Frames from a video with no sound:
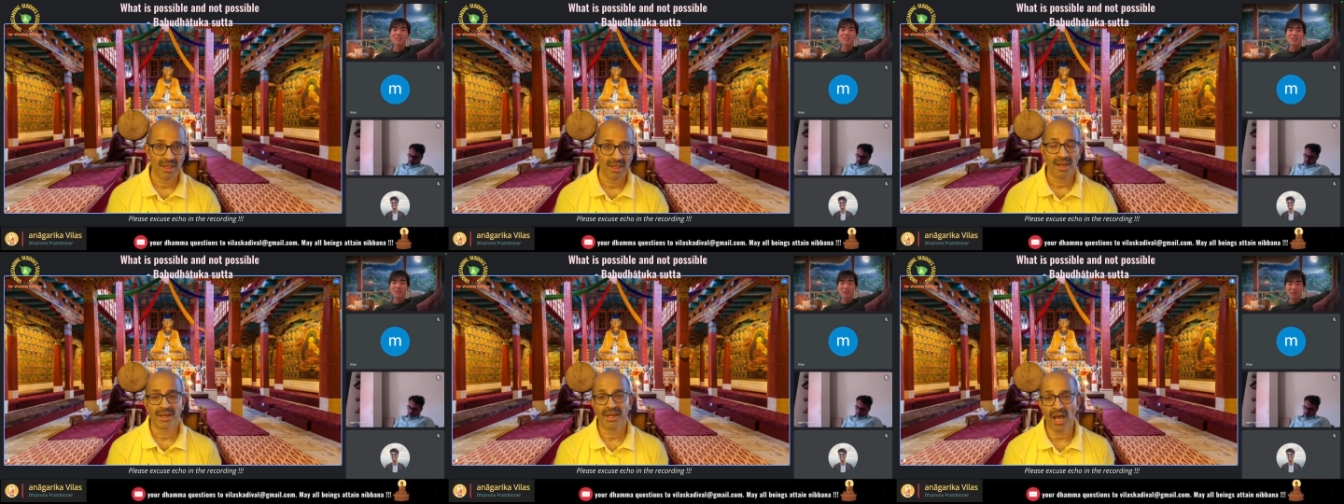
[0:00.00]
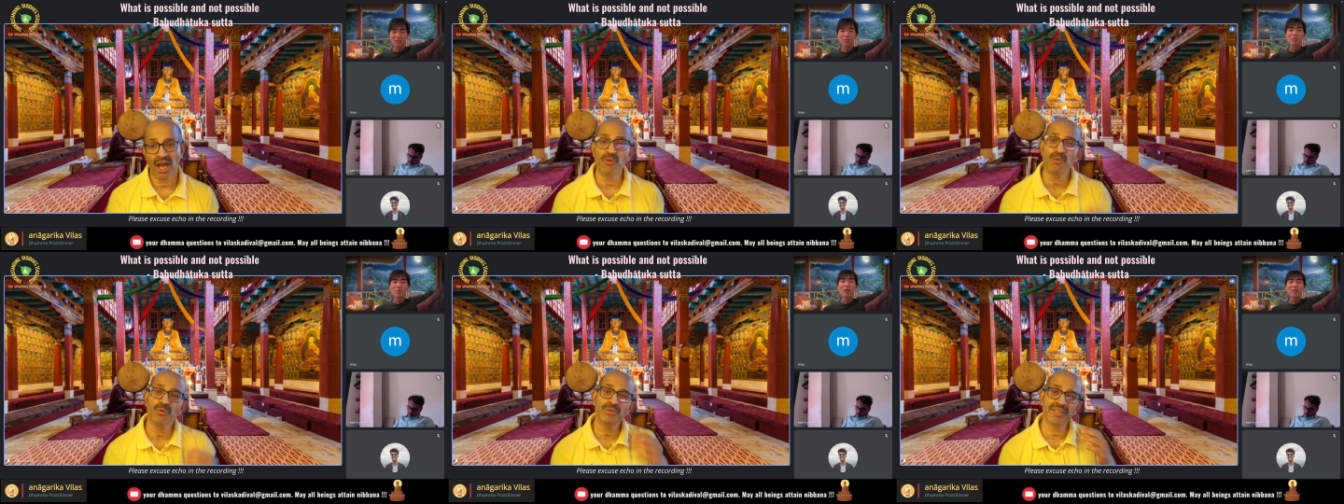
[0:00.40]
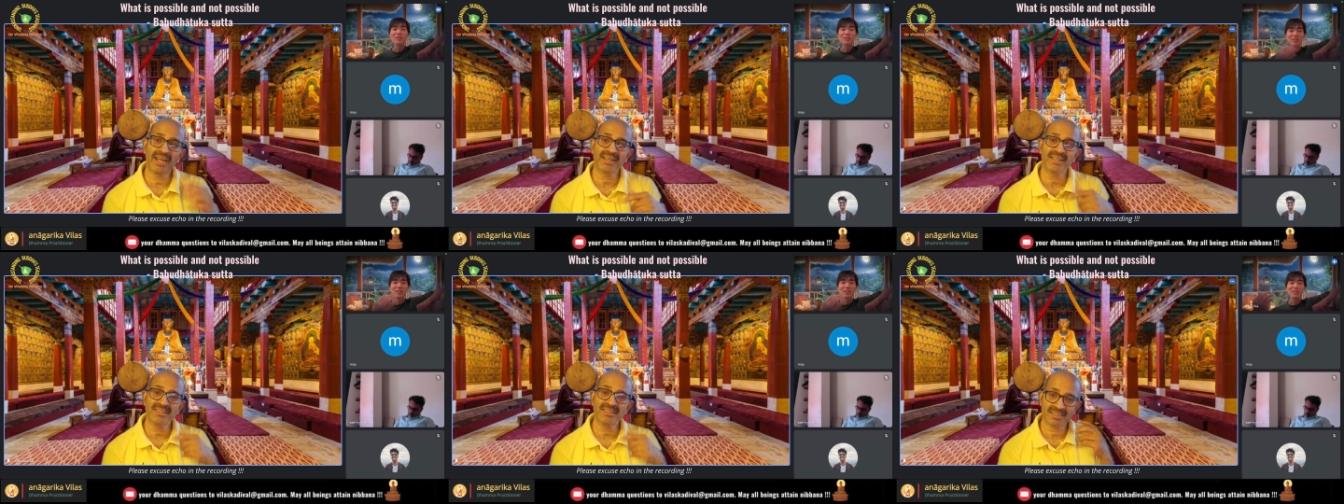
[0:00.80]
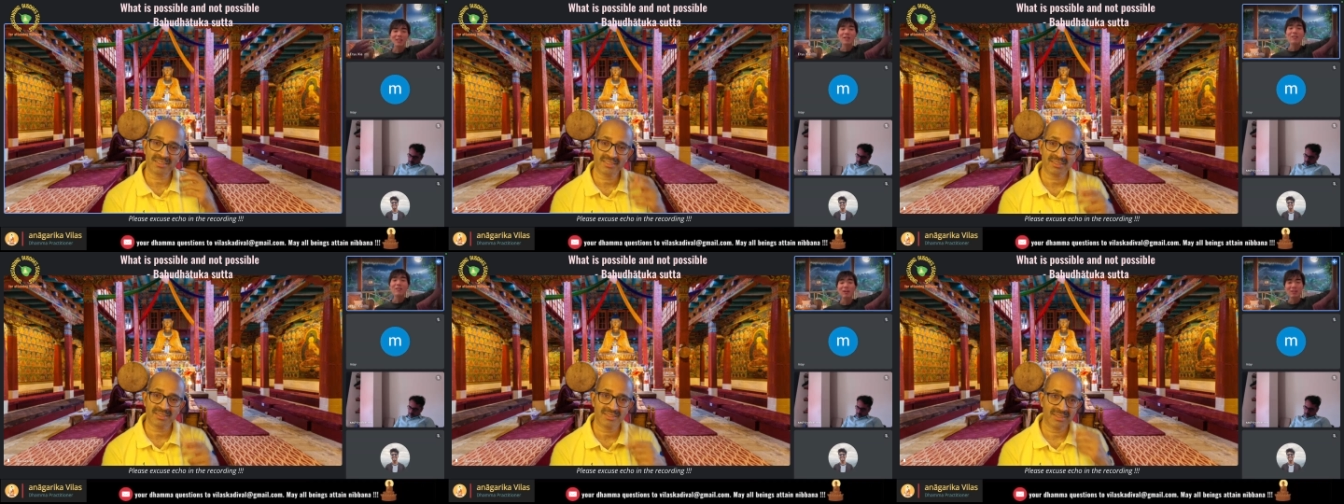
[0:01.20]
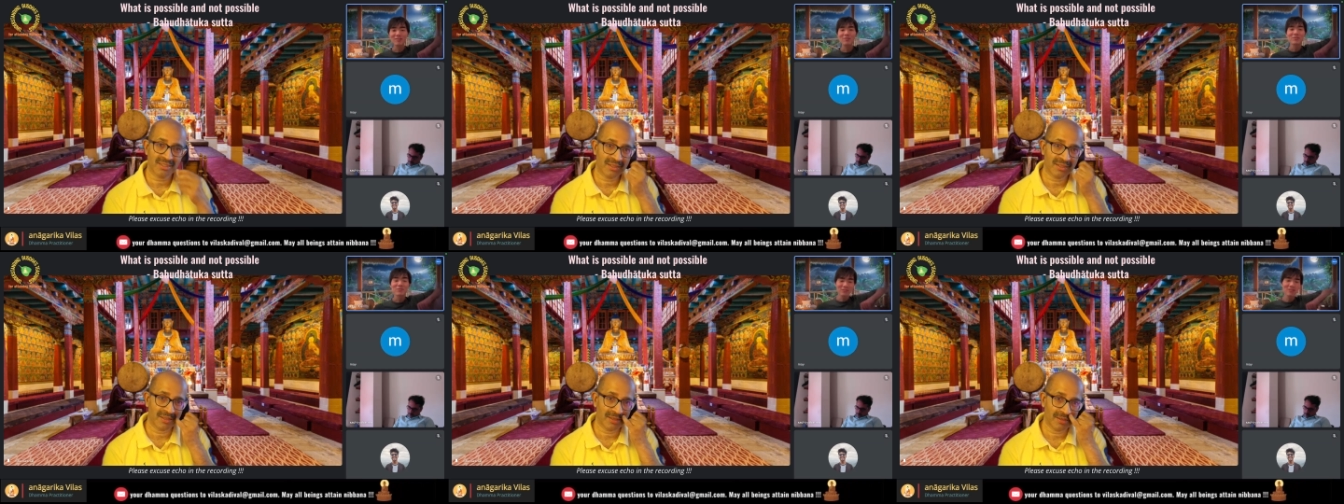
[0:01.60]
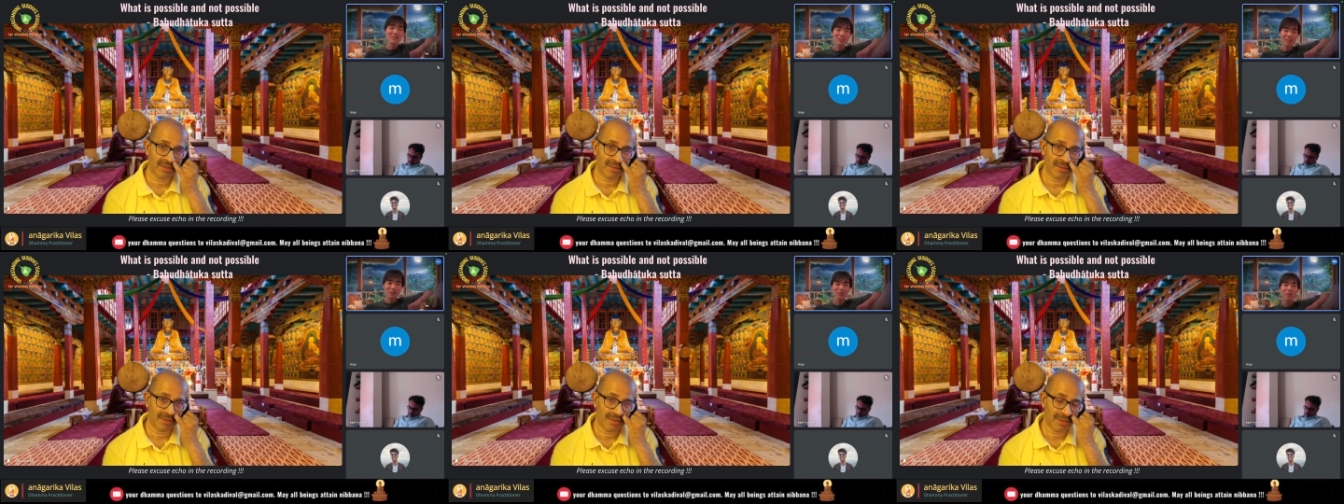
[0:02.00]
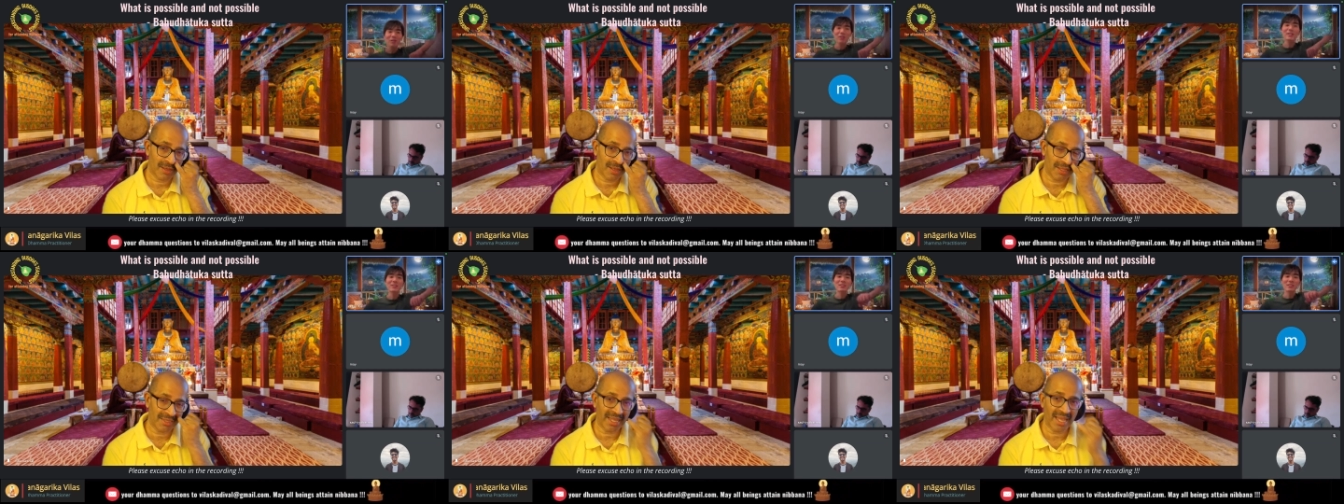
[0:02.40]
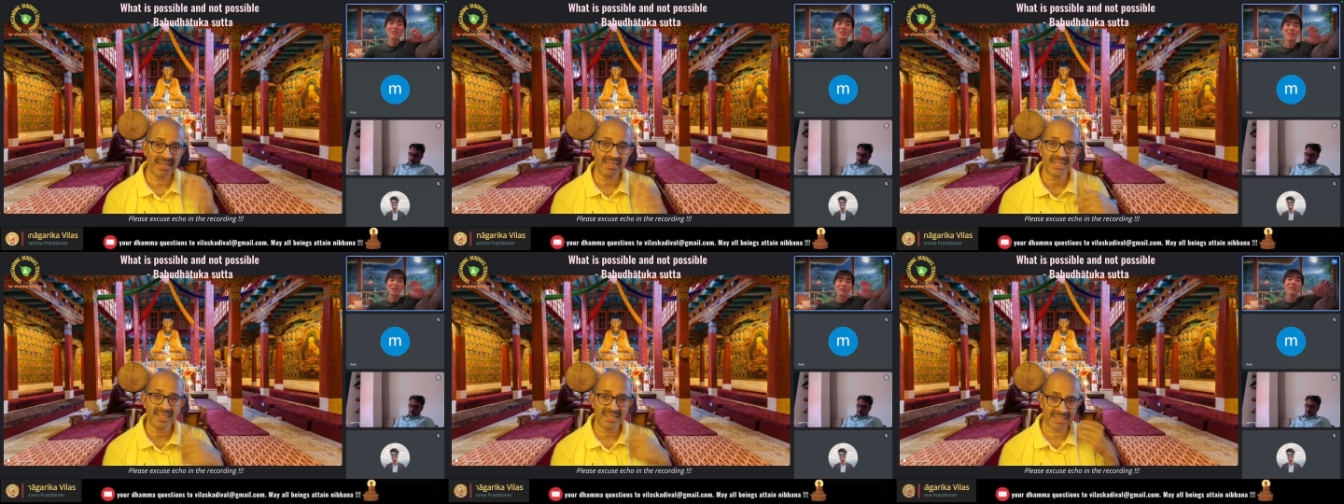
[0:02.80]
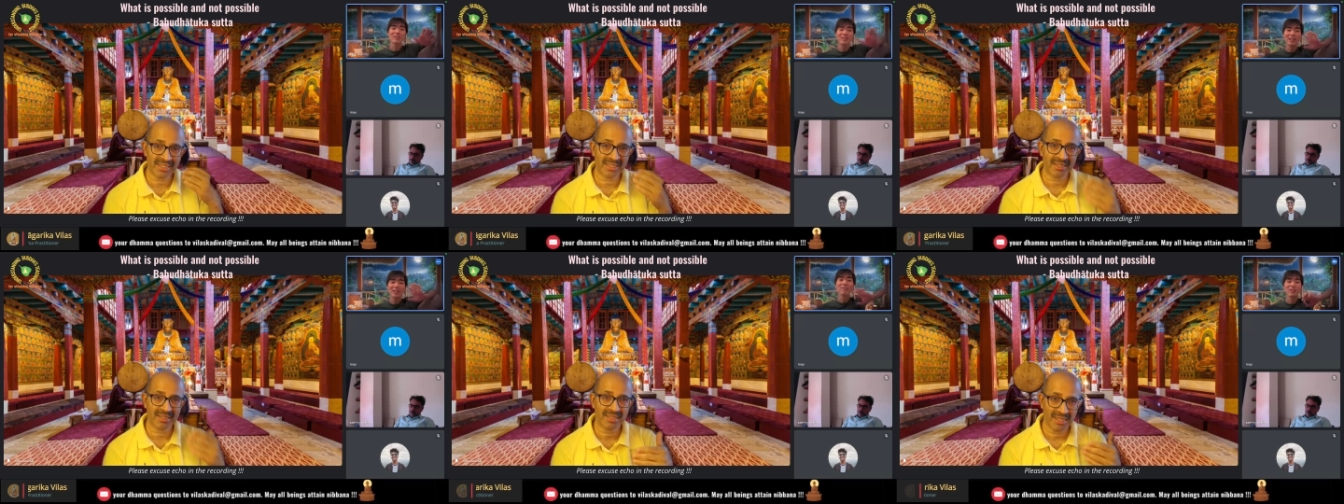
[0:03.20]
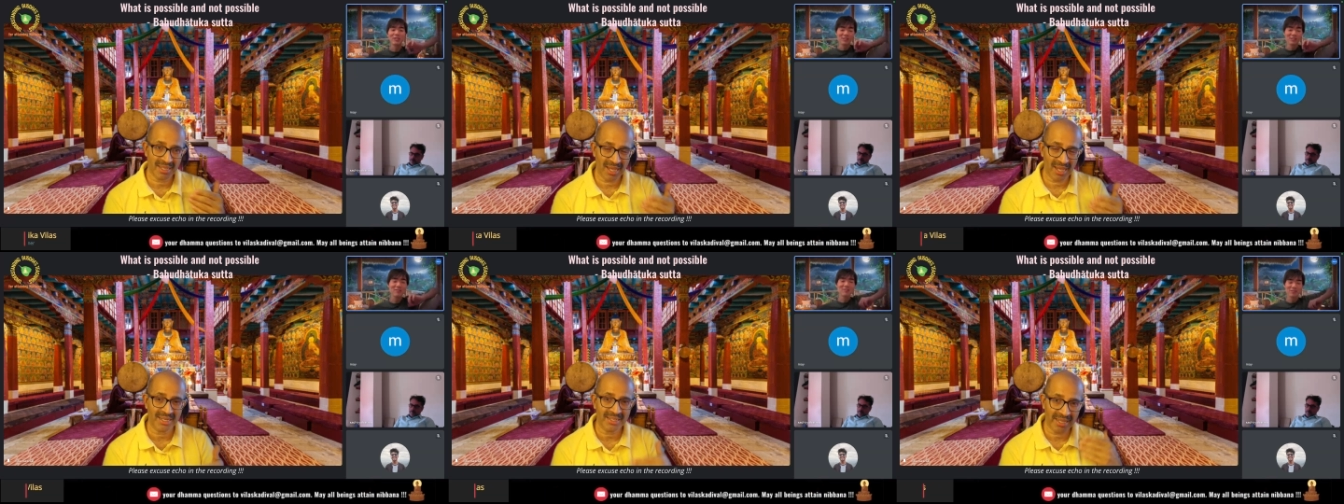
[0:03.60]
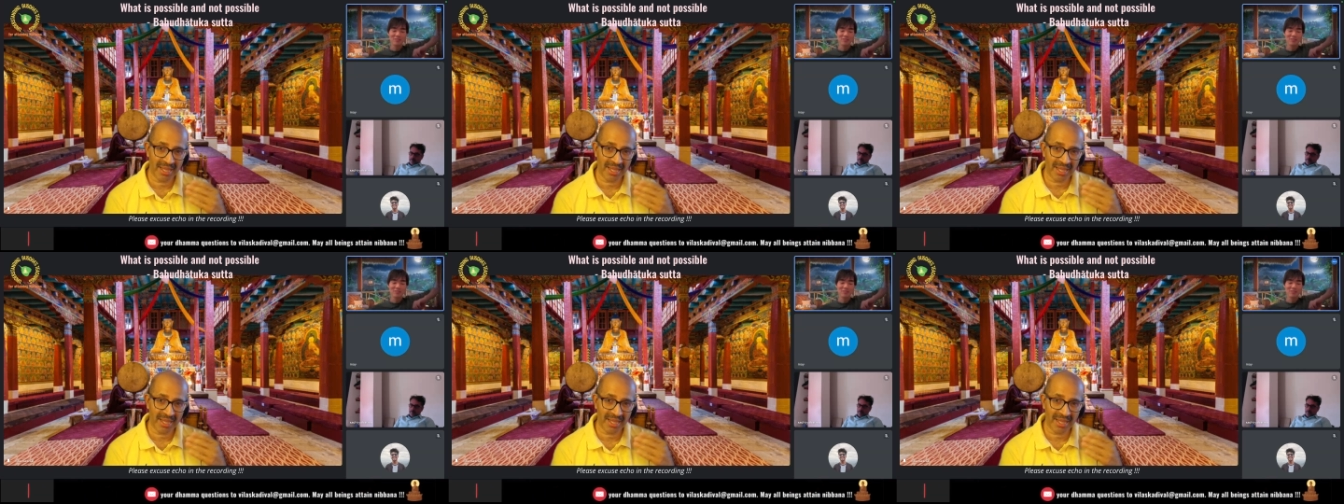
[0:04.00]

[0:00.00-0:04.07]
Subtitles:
Now that is... It